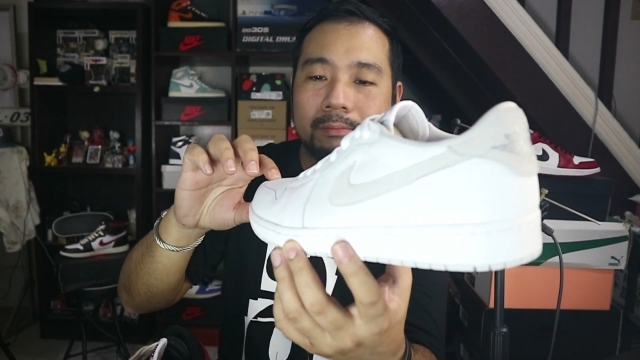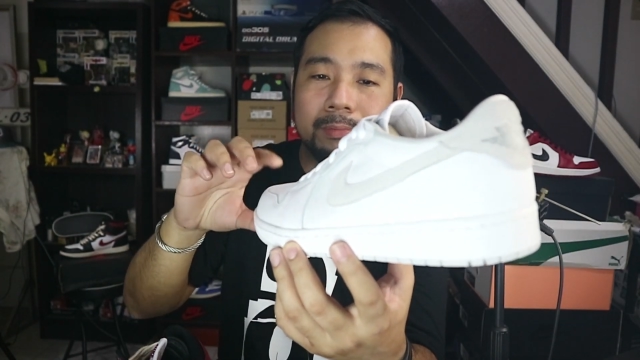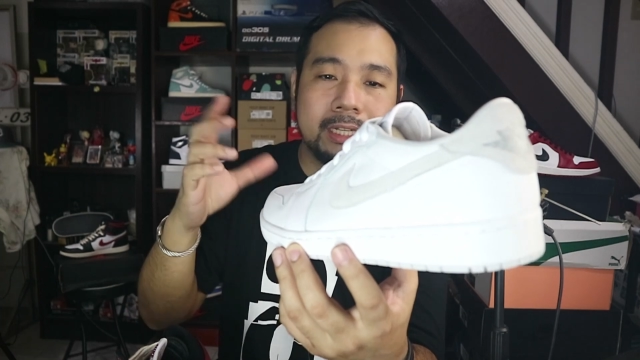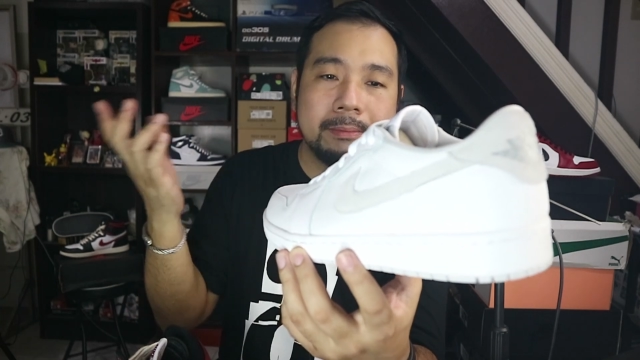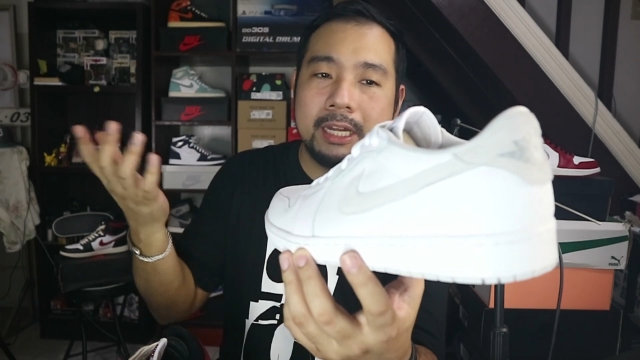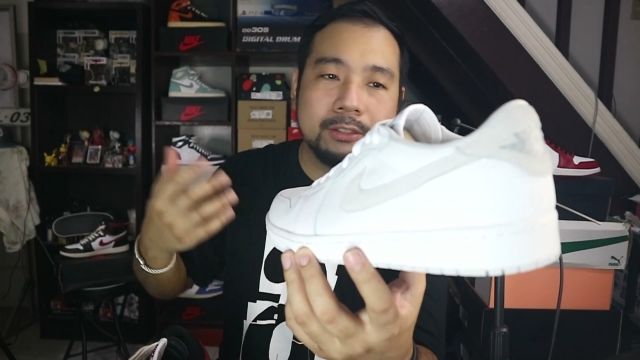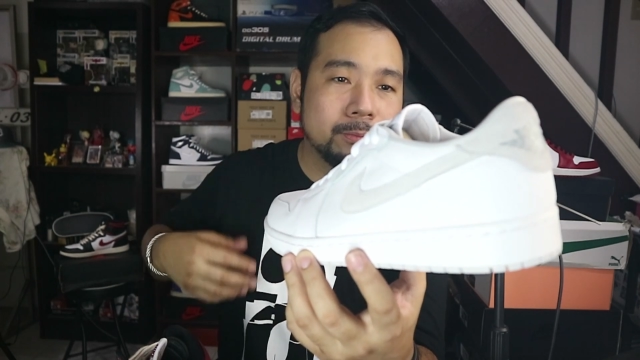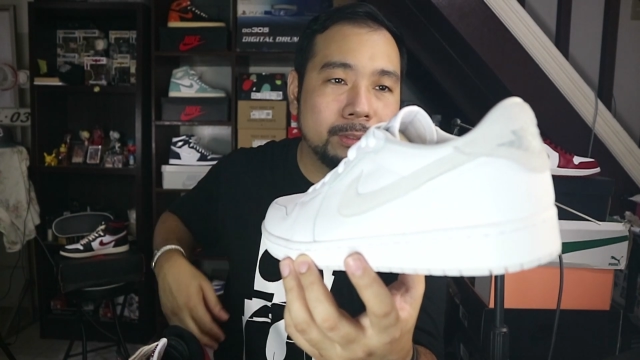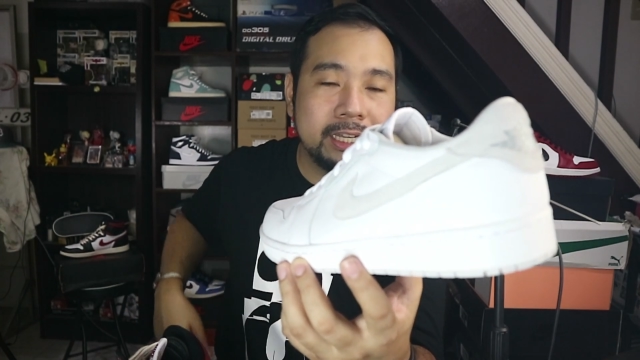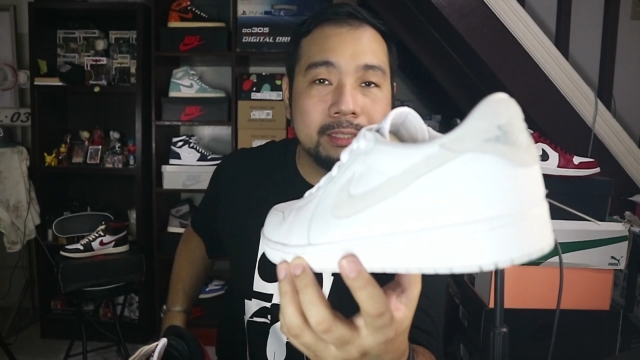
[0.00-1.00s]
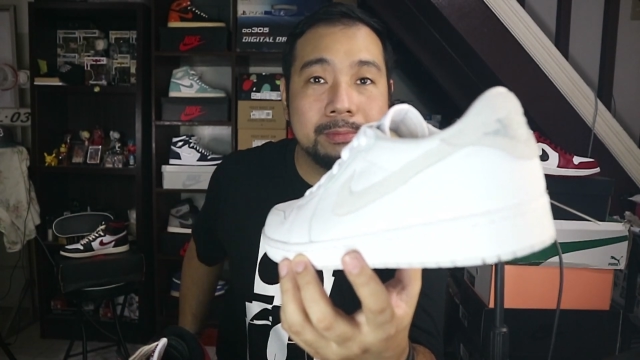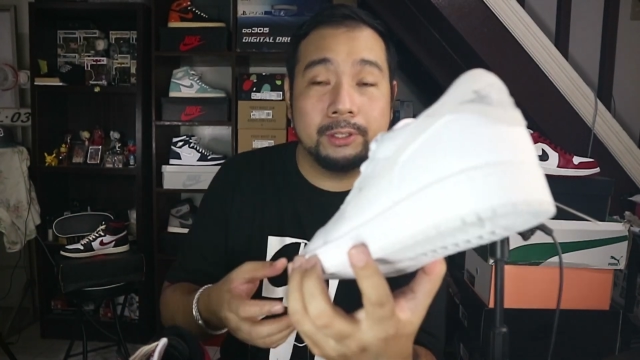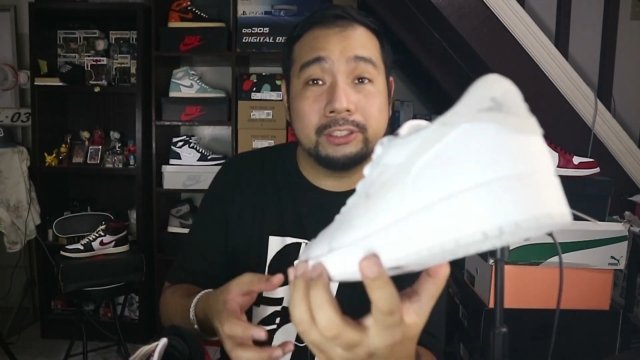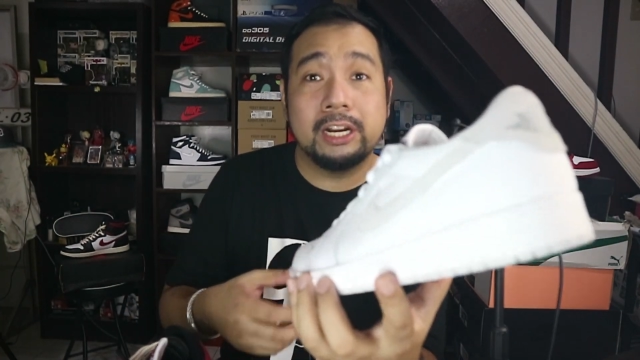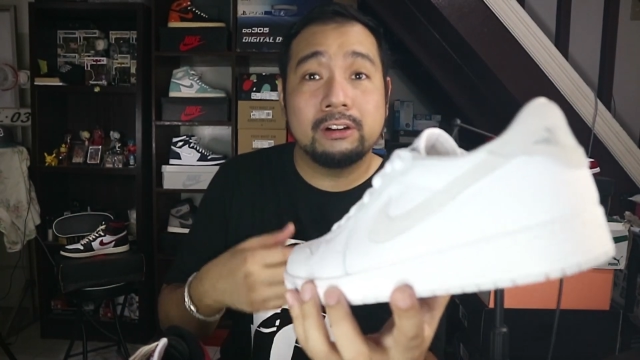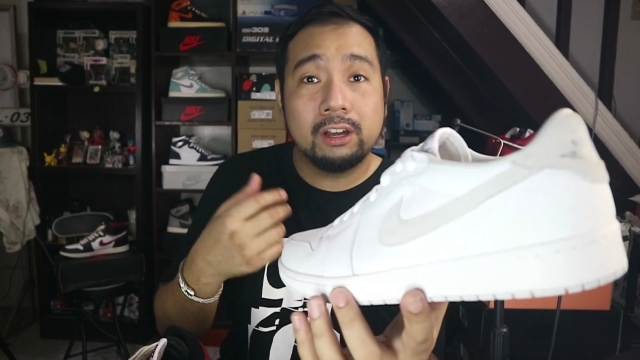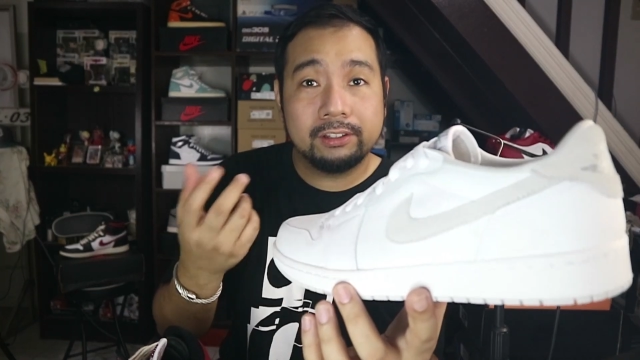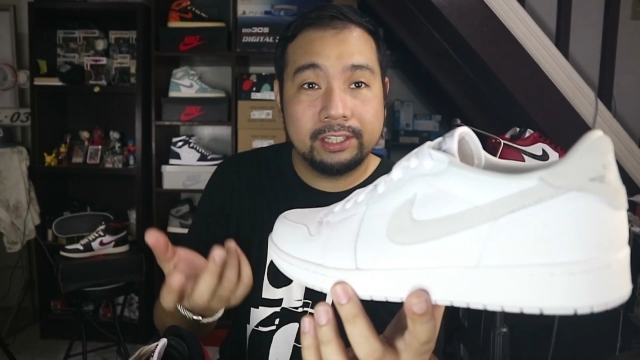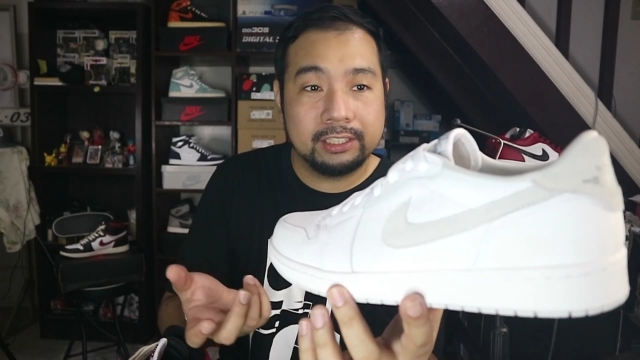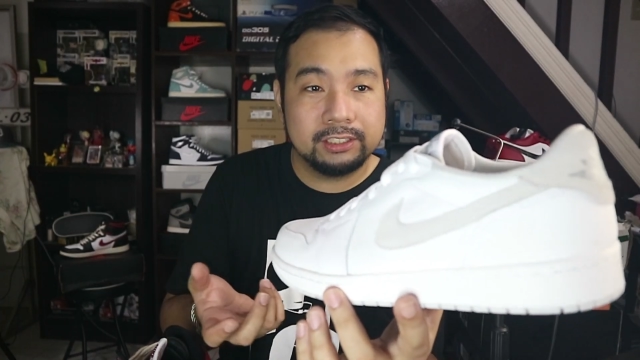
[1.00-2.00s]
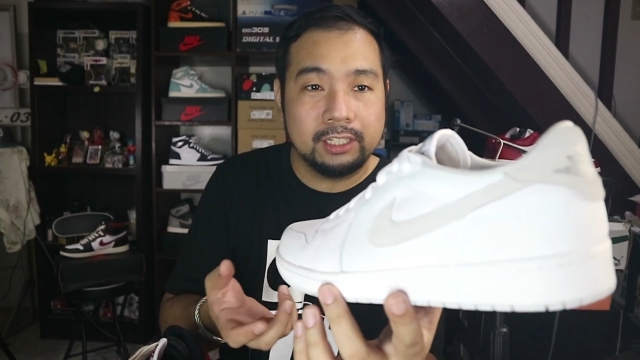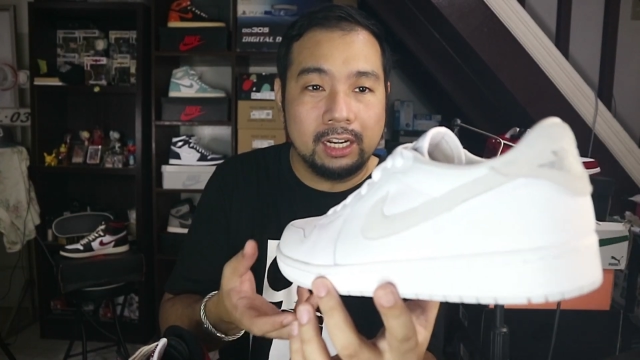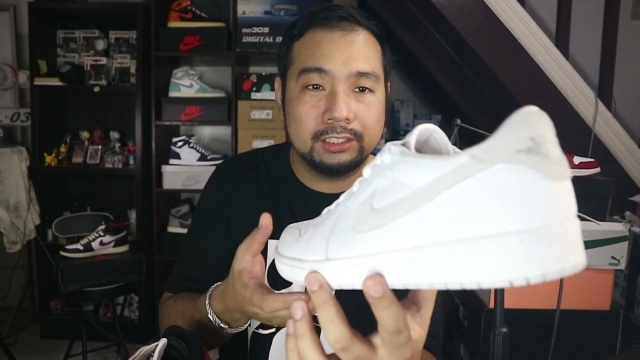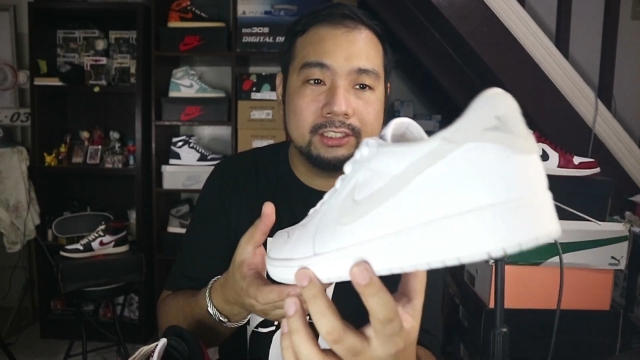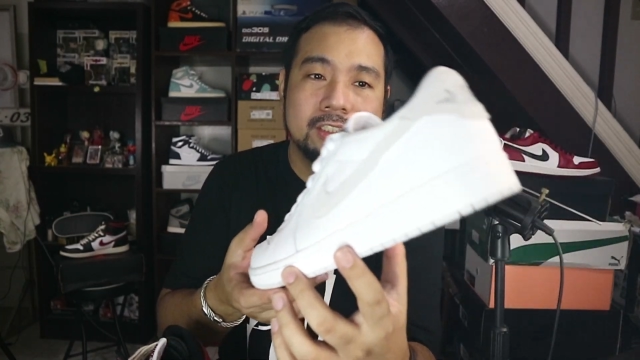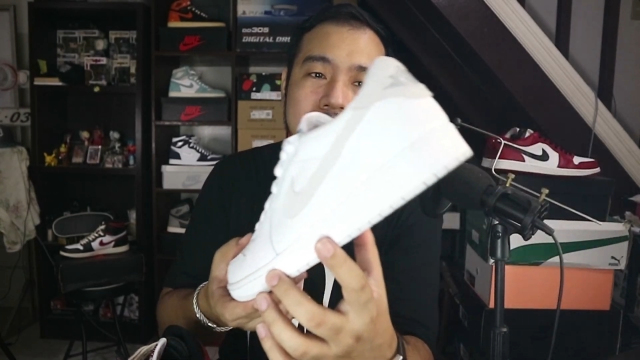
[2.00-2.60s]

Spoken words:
but I'm not complaining because I rock thick socks,